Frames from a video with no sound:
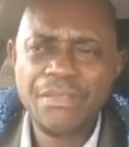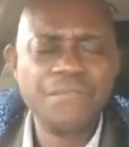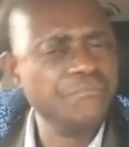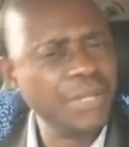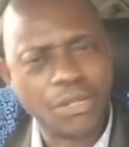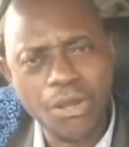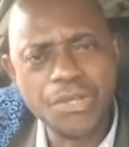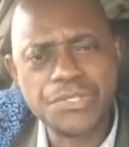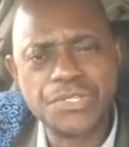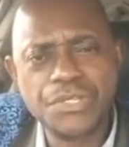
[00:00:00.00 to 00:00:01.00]

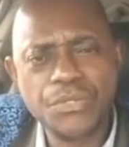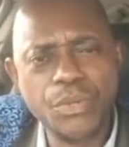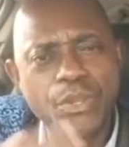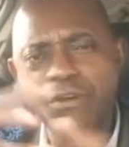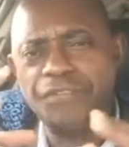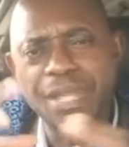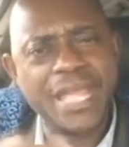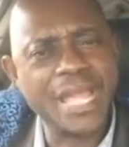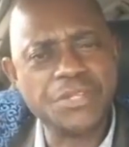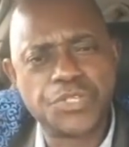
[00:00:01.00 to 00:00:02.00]
Because we don't fit
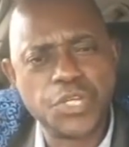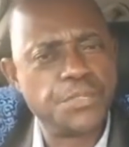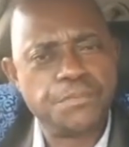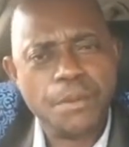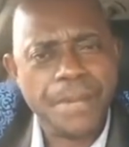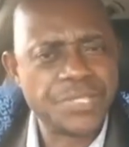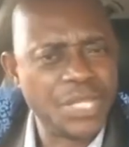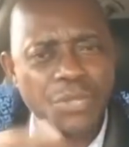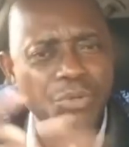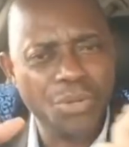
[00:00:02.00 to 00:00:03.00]
get such property and
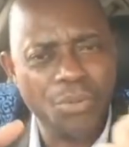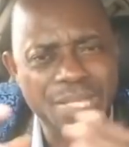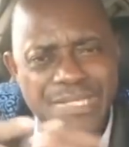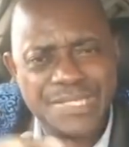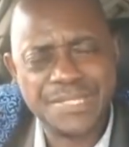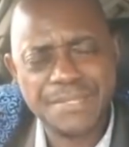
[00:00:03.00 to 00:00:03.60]
it go dey waste.